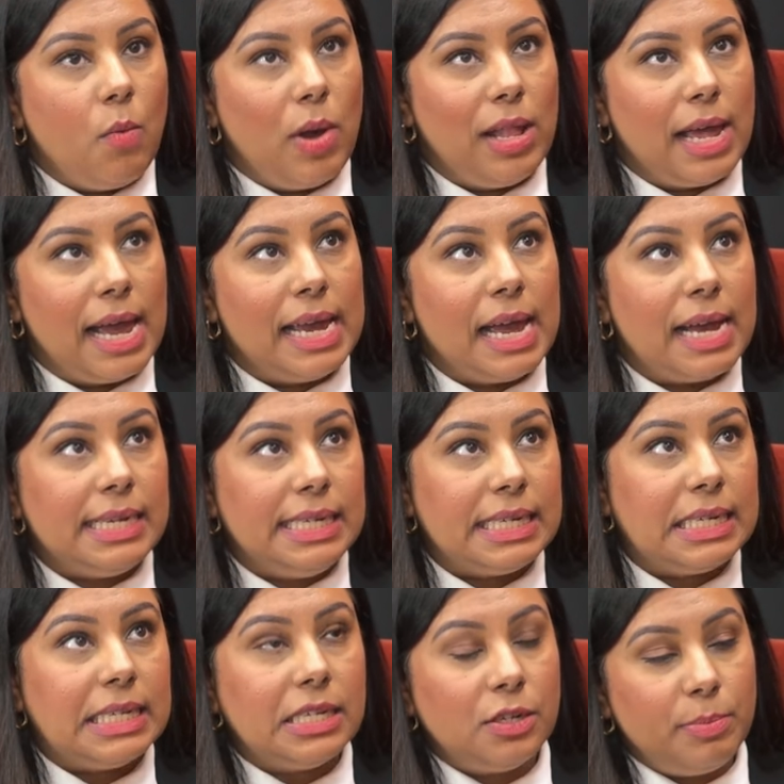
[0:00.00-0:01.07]
Well, I, I
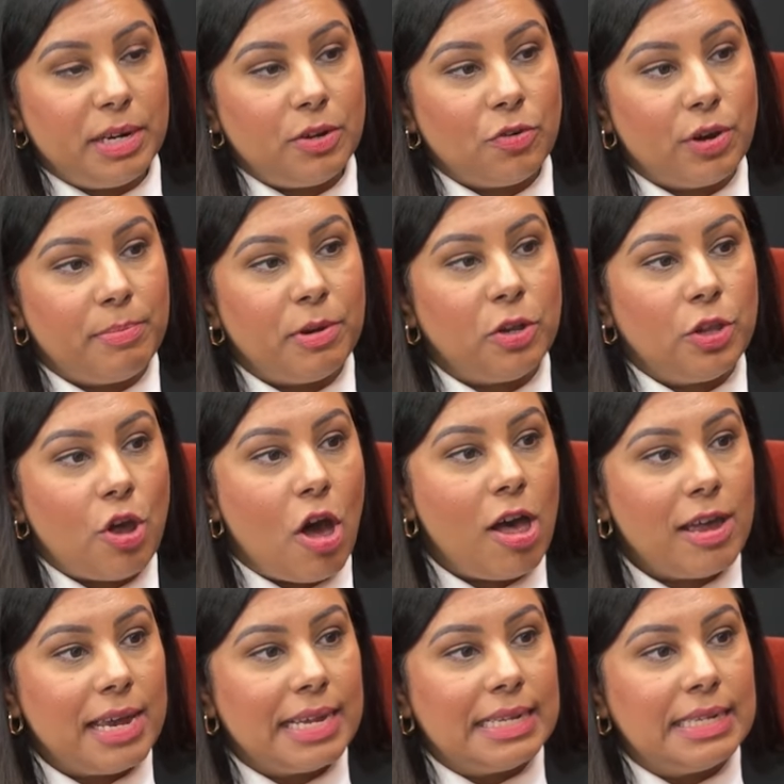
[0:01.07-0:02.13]
did a little bit of criminal law,
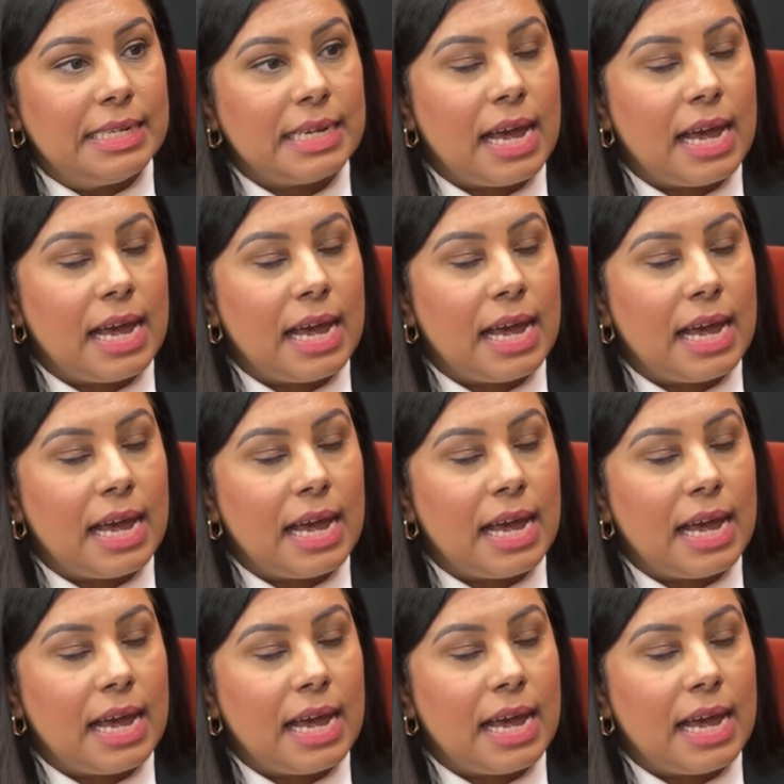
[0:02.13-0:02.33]
and